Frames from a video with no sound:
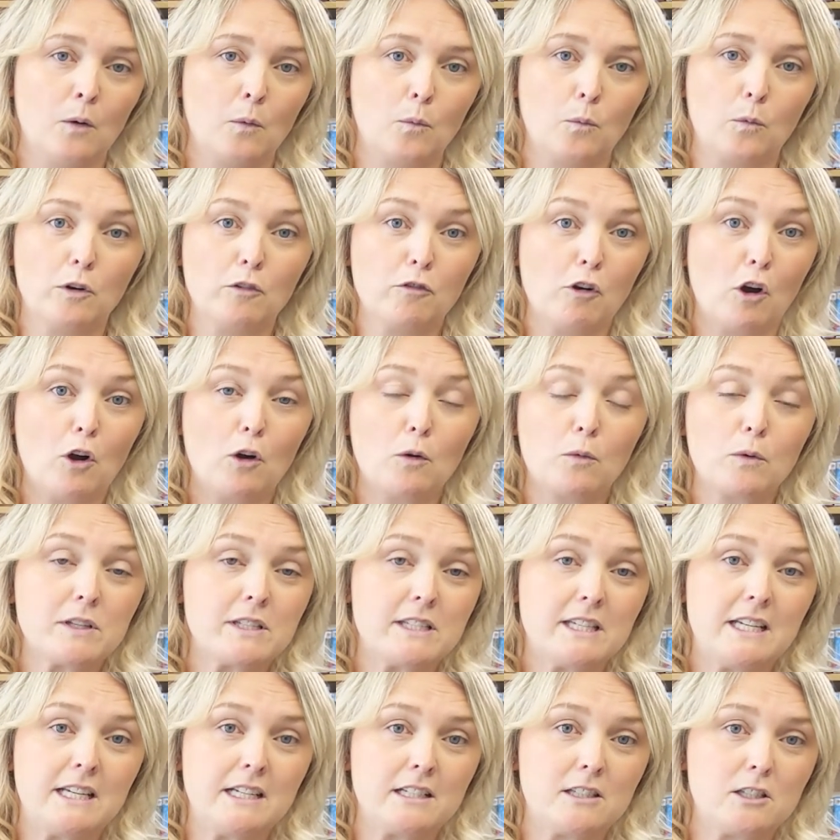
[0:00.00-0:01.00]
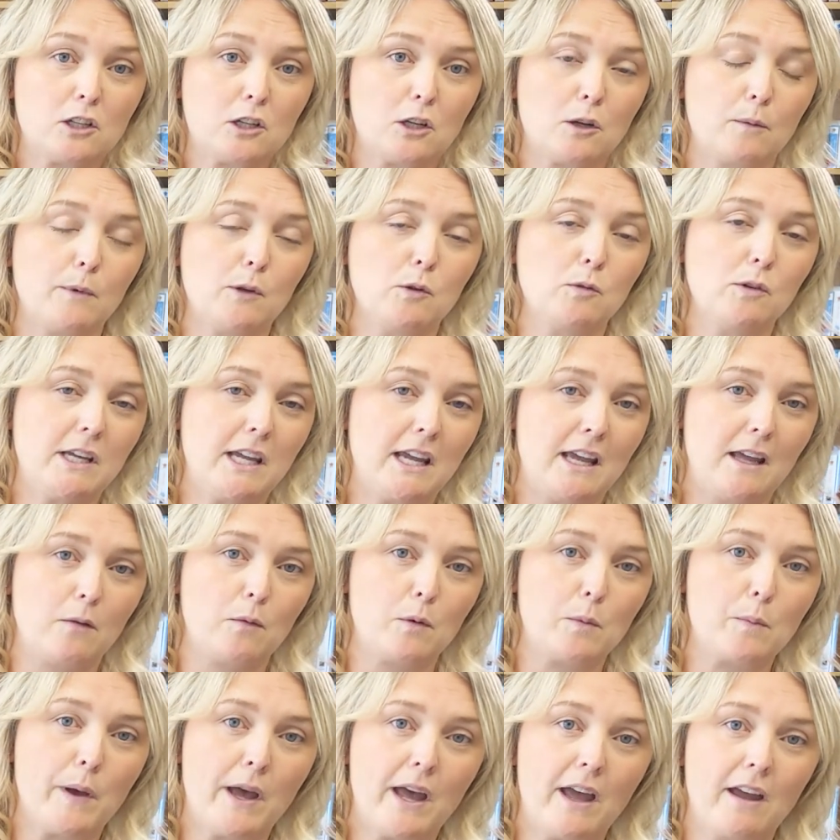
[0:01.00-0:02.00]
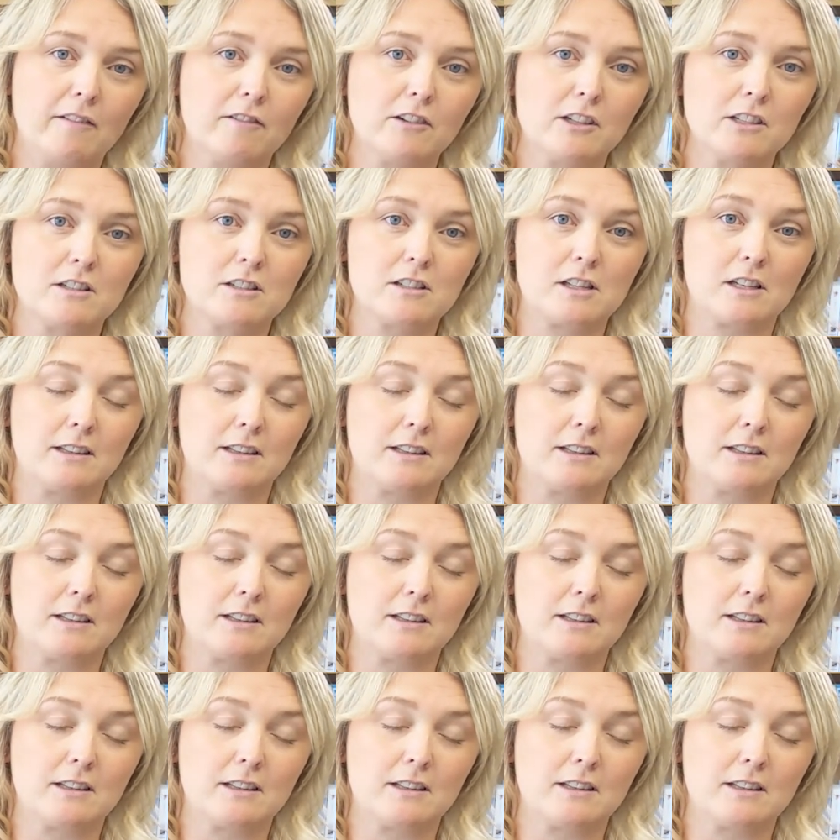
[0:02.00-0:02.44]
We're always here to communicate with parents,